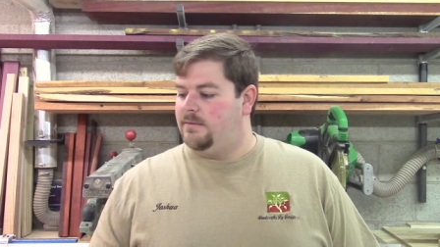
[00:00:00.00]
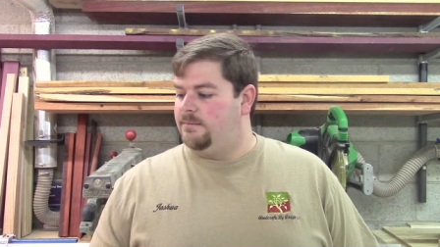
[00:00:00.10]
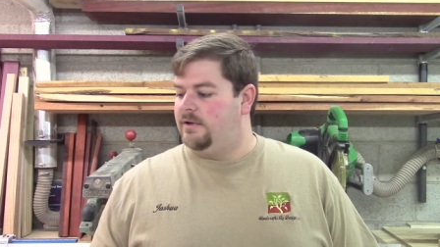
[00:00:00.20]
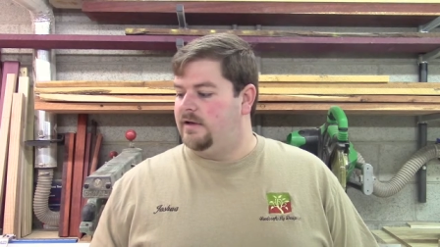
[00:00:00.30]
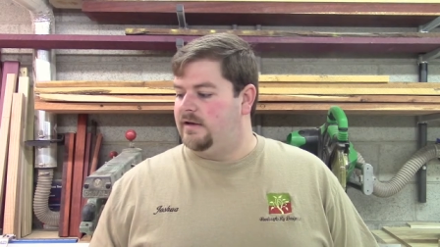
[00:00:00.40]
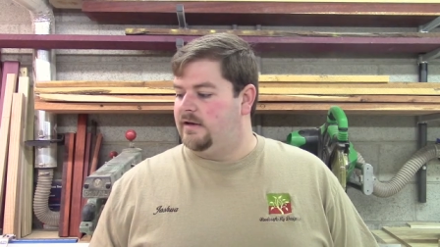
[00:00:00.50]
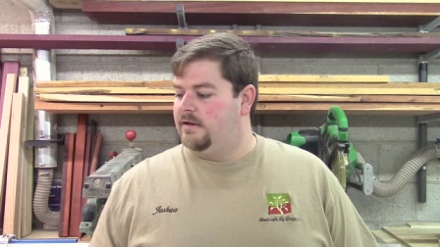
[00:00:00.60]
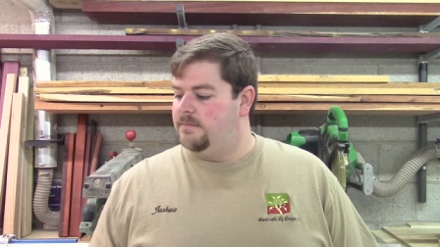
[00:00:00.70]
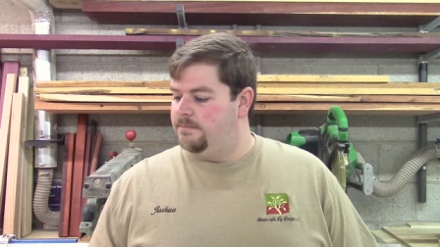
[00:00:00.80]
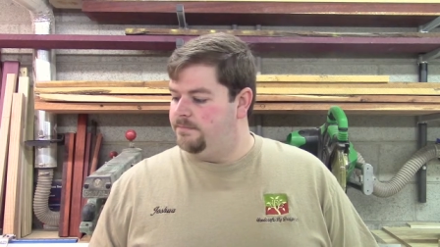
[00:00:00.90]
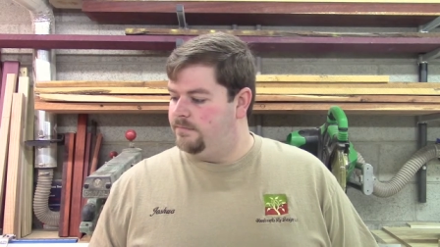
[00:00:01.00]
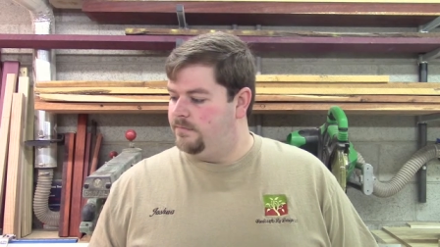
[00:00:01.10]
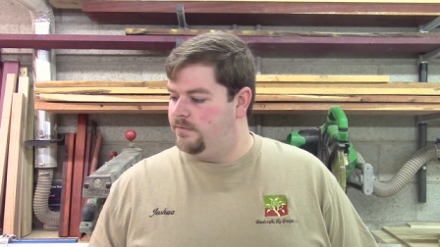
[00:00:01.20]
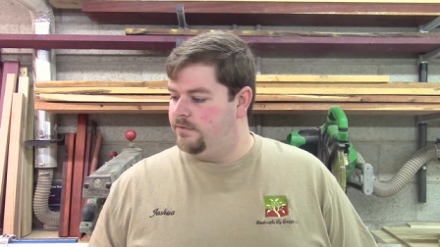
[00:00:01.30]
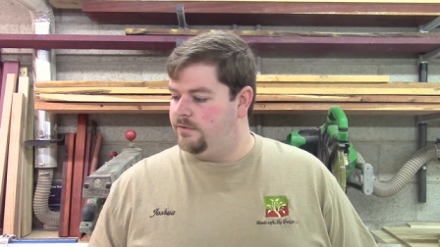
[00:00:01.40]
completed.
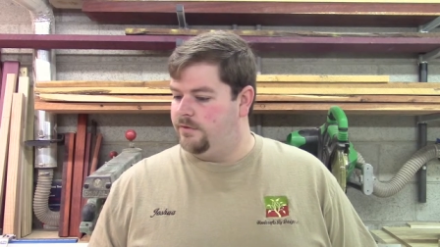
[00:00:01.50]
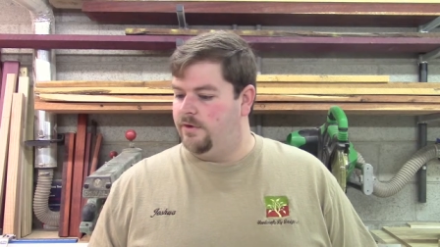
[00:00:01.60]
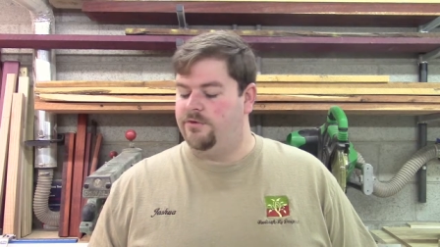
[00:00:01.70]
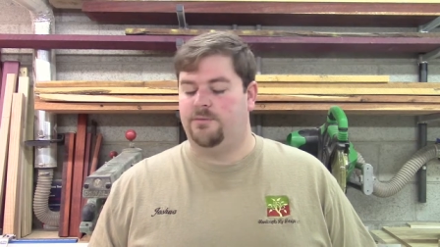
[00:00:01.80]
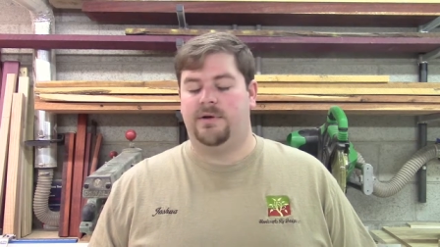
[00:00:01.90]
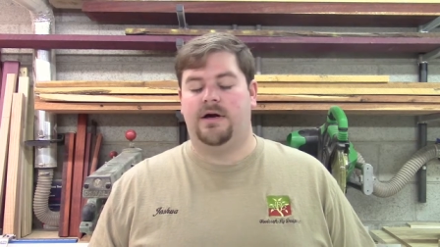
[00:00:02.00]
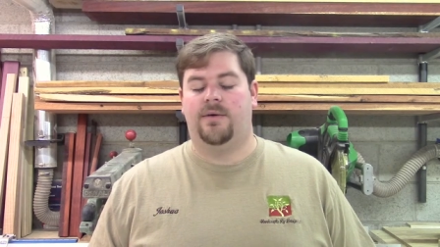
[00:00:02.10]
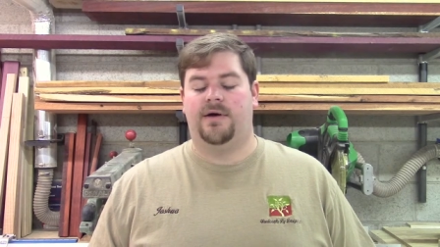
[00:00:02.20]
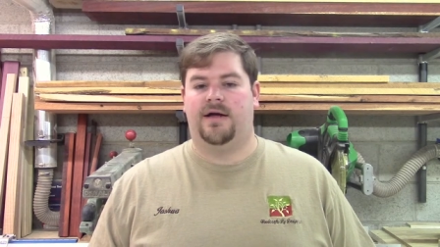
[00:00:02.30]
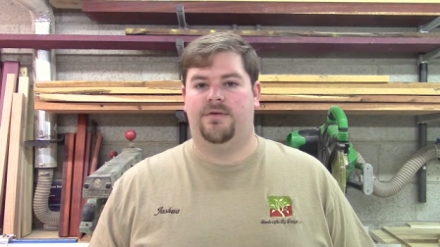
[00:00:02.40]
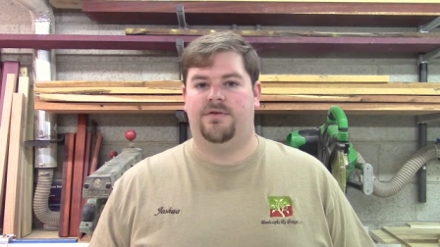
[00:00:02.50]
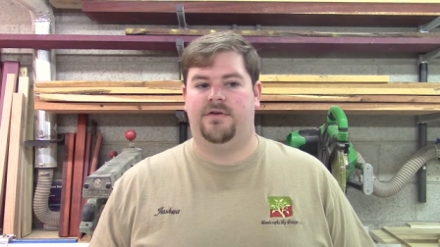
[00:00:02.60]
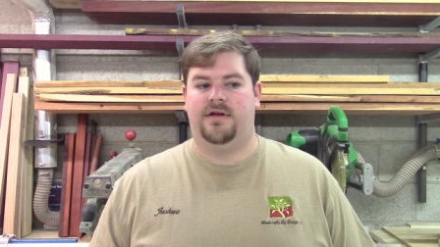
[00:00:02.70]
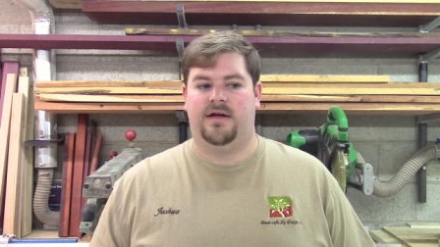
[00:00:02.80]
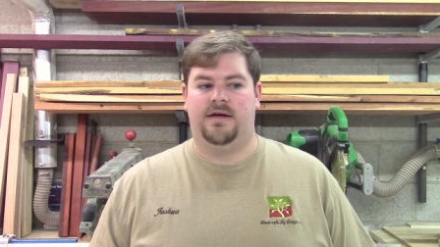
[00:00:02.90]
So those will be going out
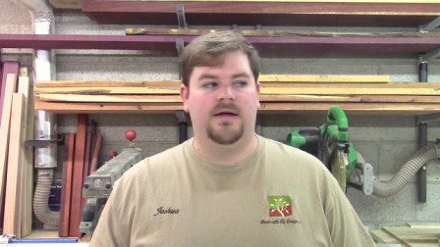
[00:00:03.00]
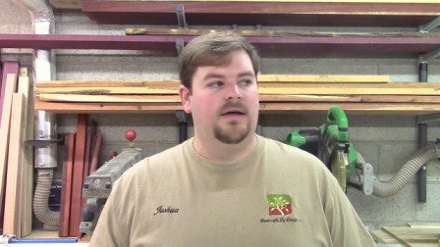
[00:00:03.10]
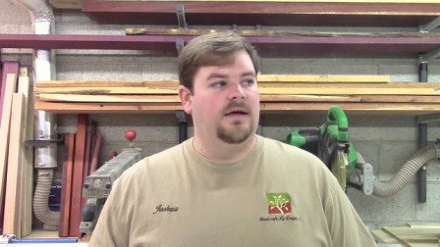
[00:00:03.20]
today.